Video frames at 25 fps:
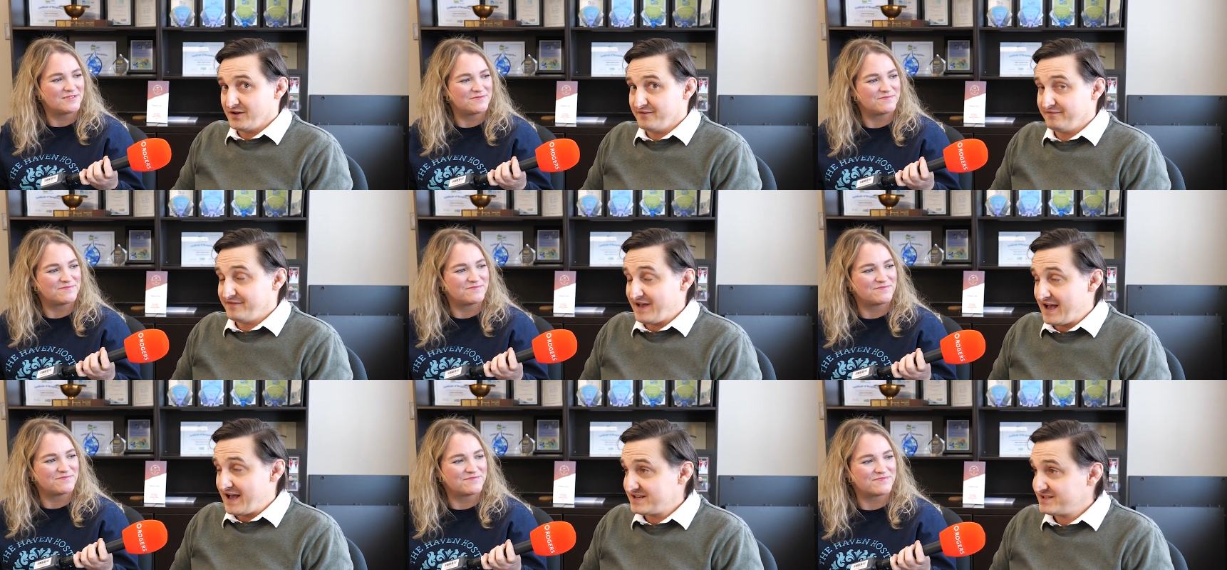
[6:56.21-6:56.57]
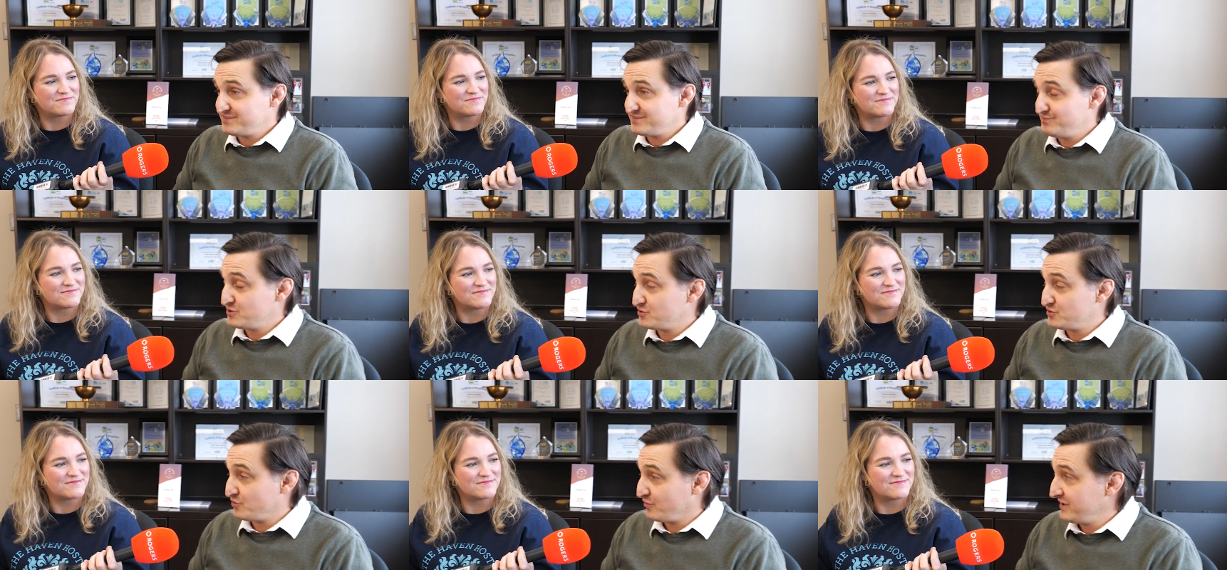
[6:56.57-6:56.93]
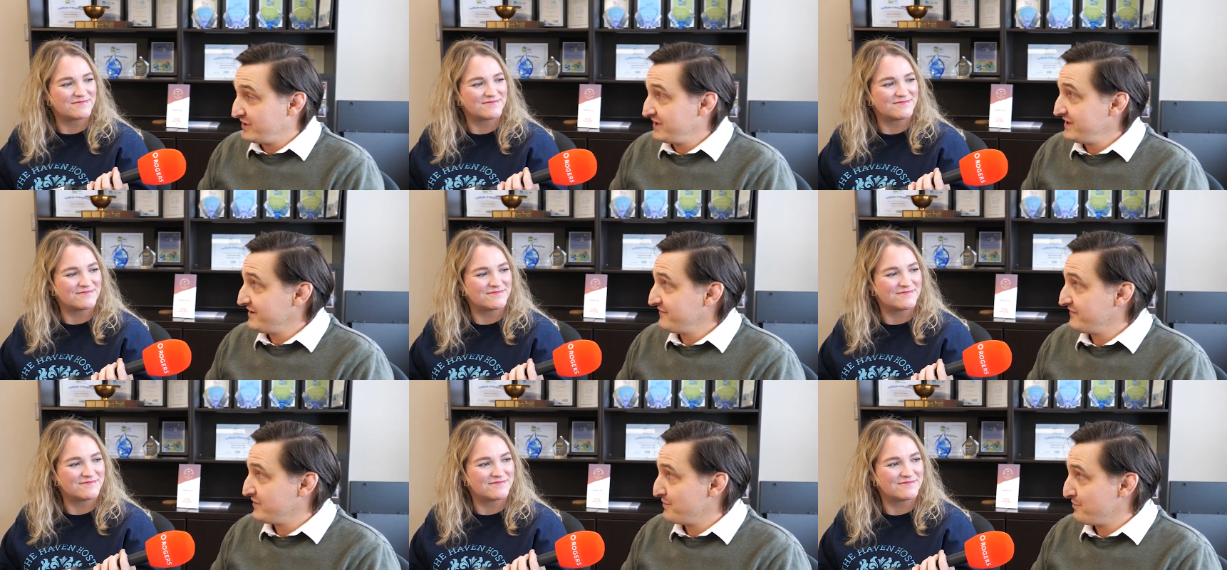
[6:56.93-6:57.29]
Speaker 1: a vast
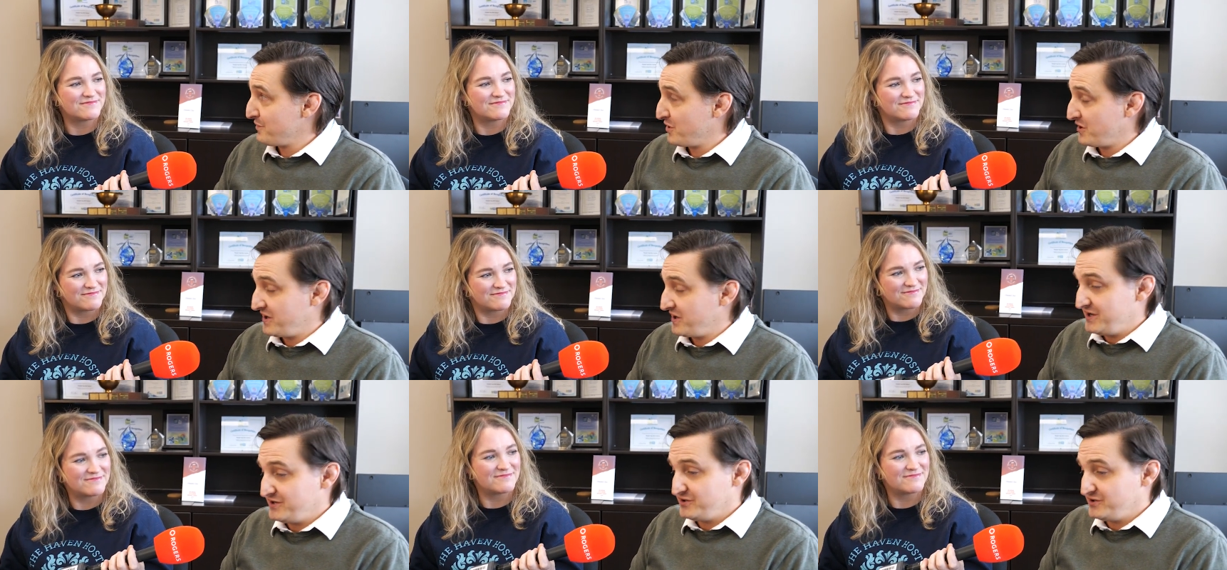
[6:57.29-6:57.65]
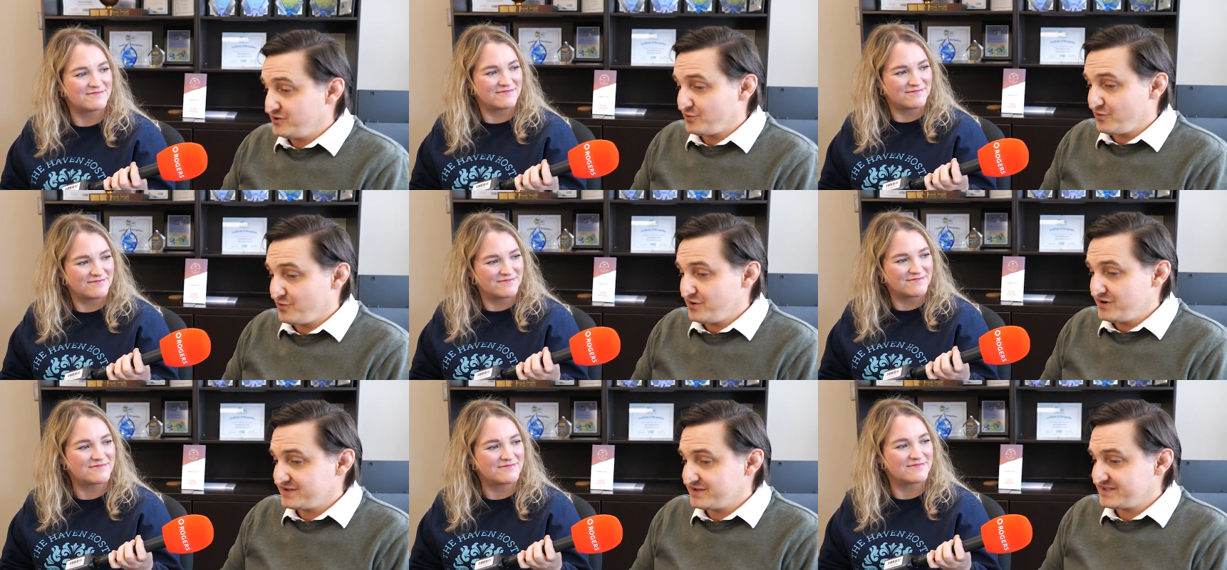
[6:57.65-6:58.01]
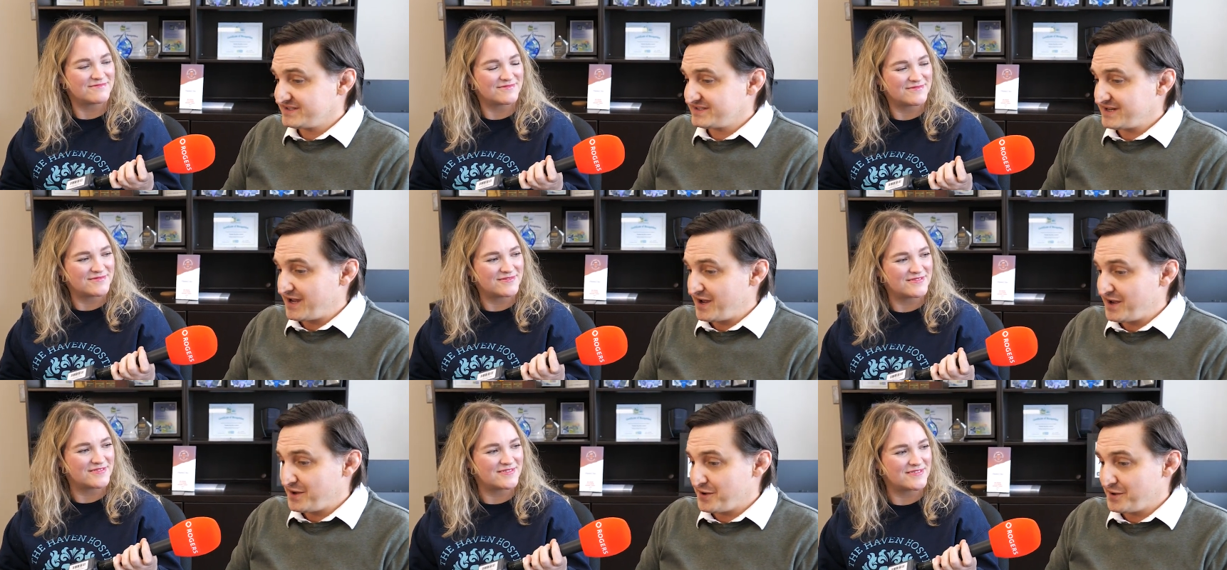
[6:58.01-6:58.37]
majority of them are
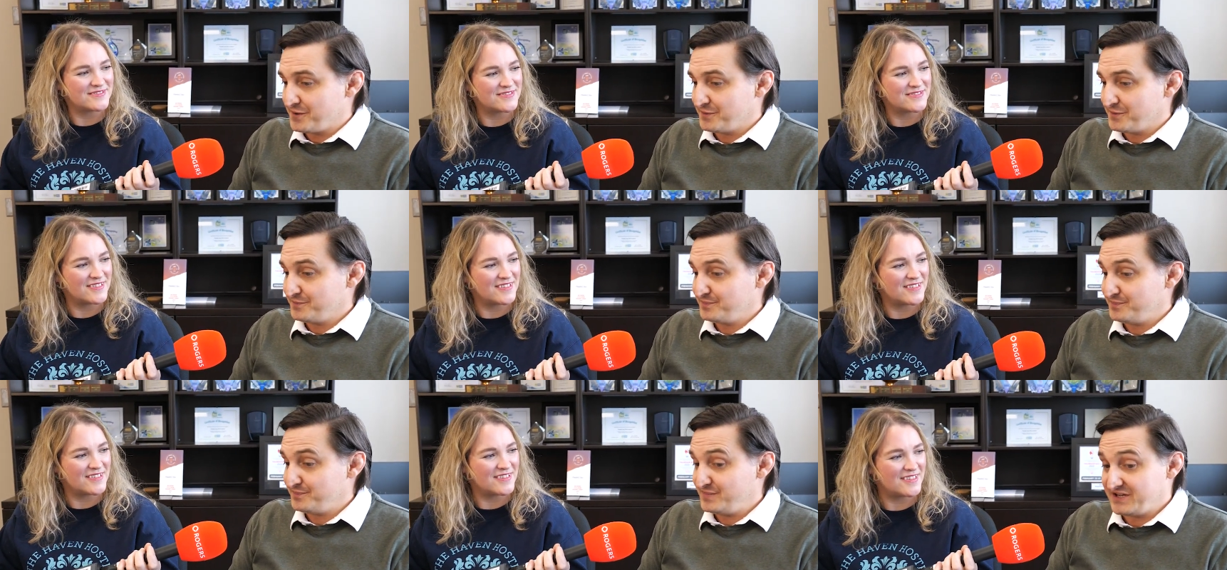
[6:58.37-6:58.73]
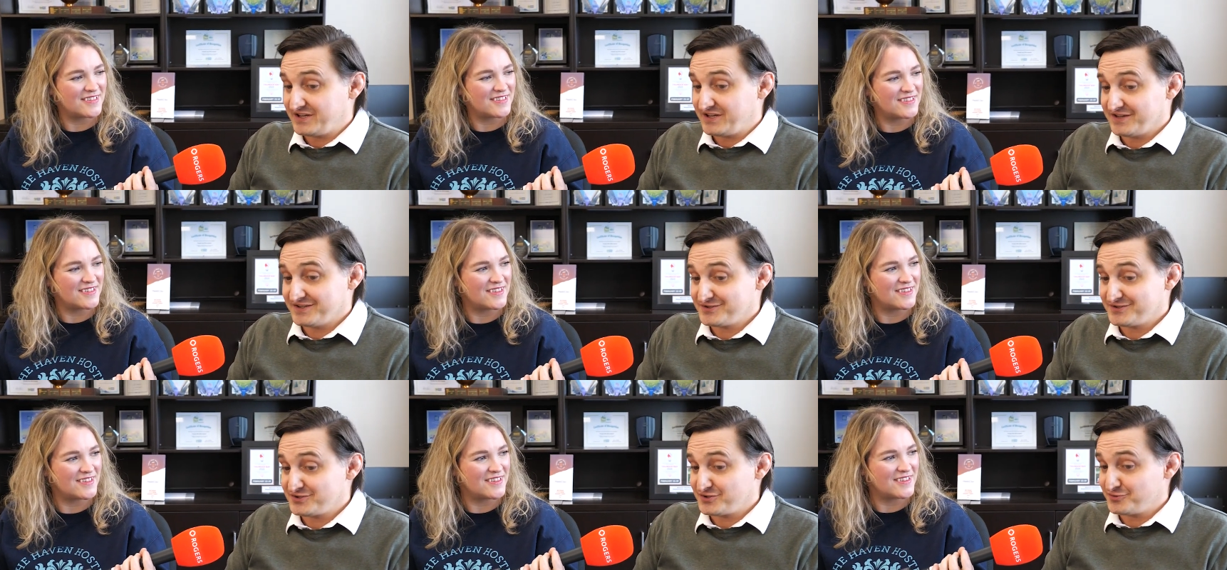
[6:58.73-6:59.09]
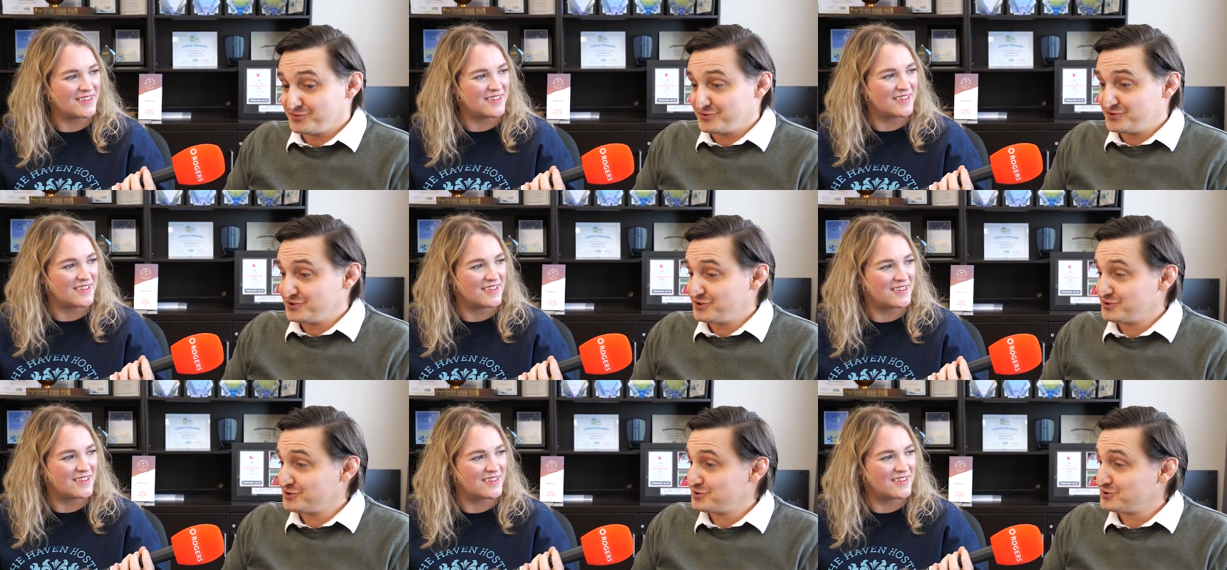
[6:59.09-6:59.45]
indoors um, because
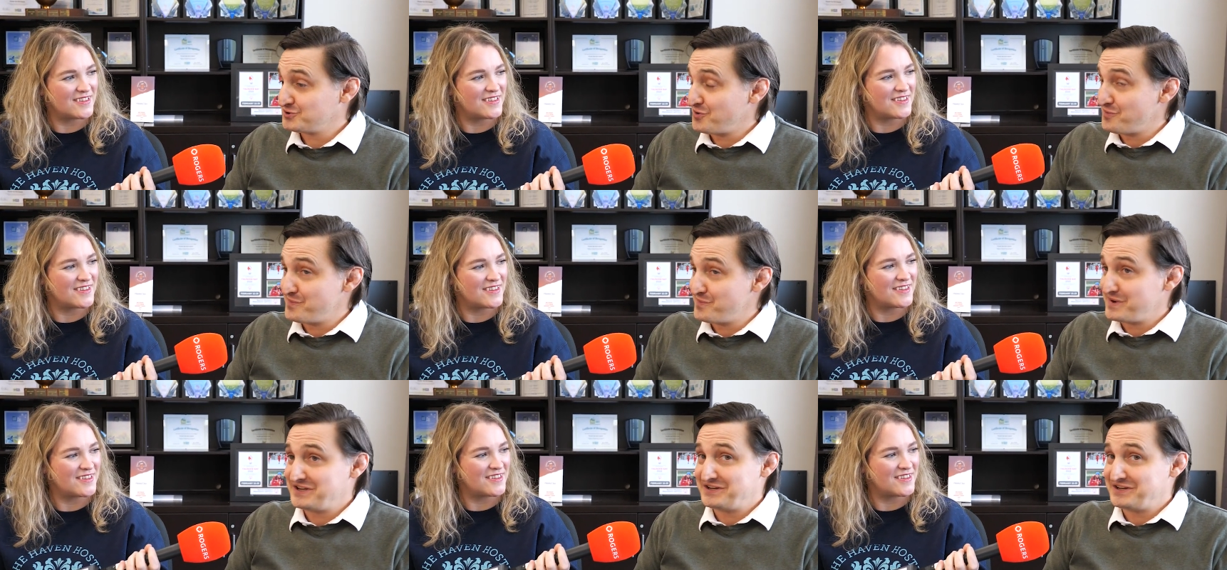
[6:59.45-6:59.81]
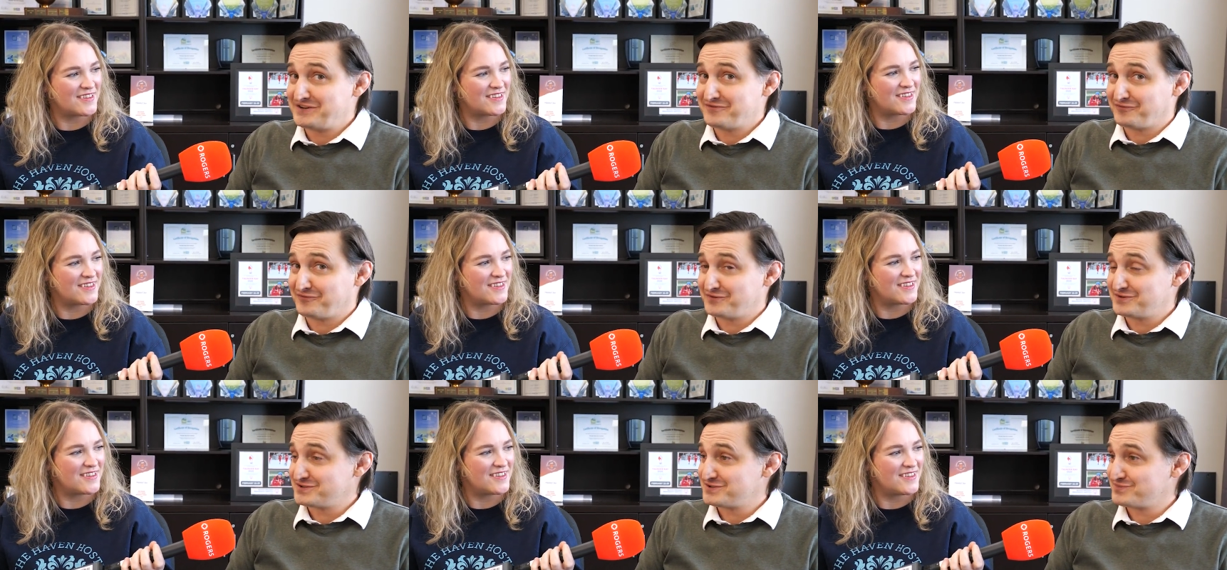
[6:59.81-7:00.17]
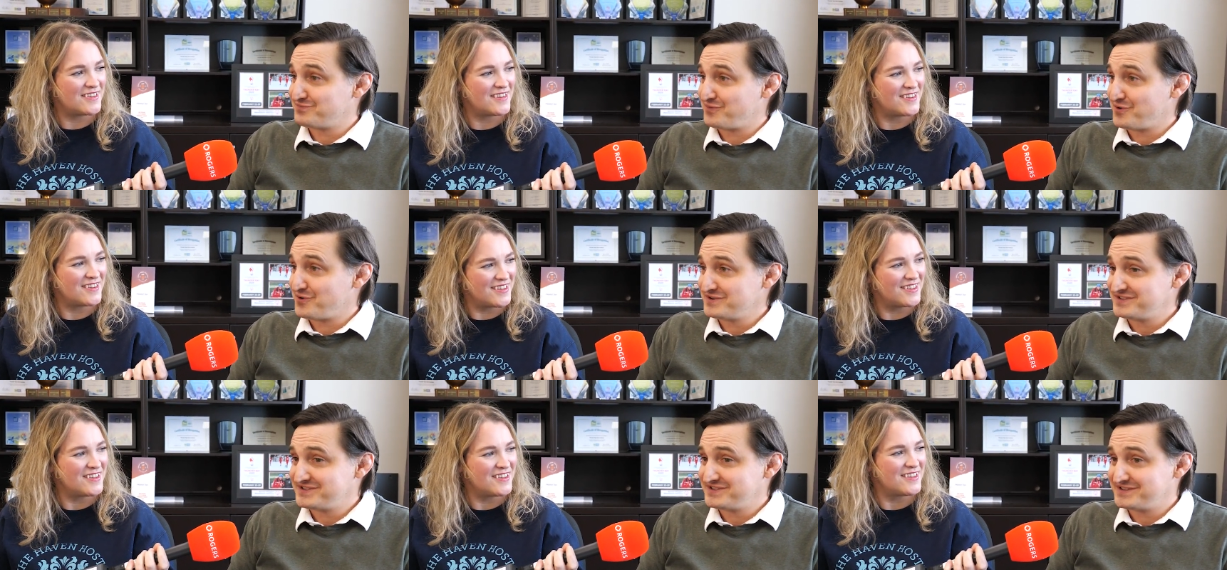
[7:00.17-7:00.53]
there's just so many different
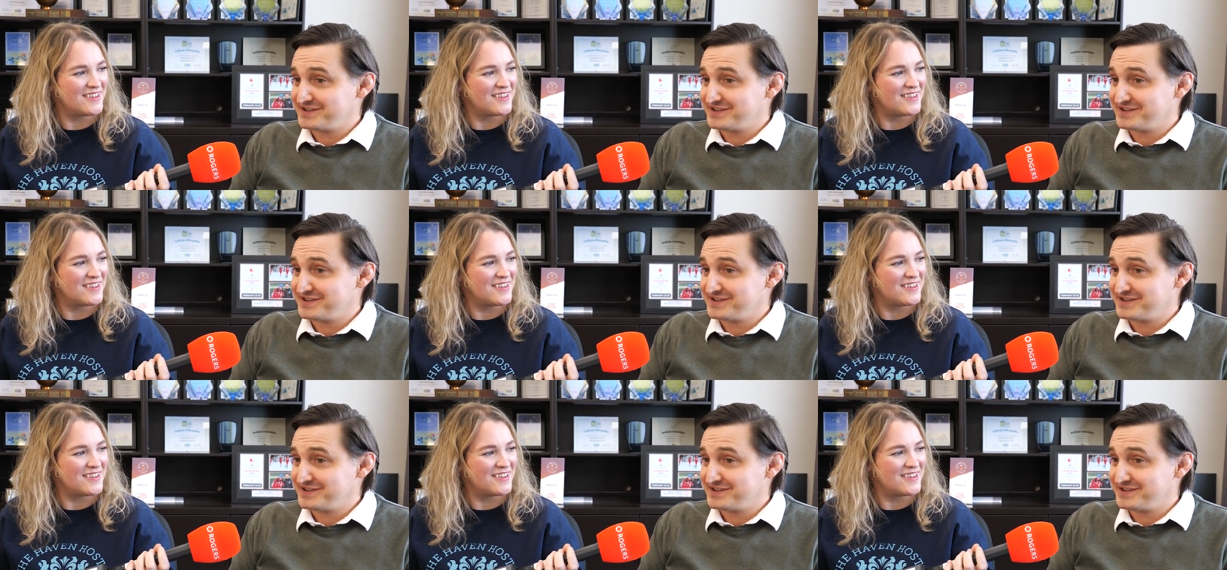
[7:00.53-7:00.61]
sports